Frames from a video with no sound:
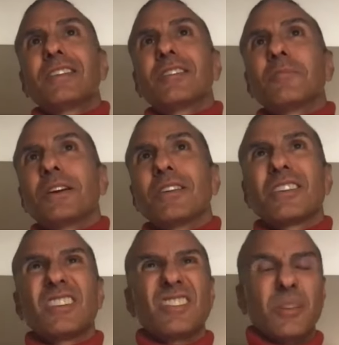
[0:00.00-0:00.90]
think
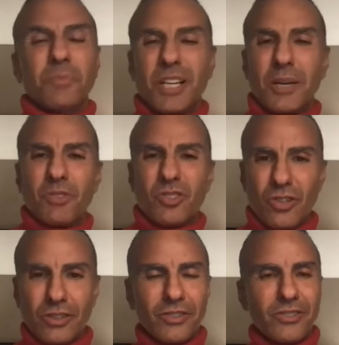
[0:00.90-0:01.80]
America sometimes
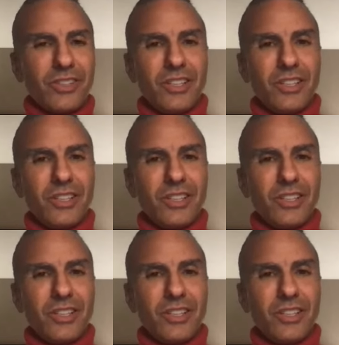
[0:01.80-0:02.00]
struggles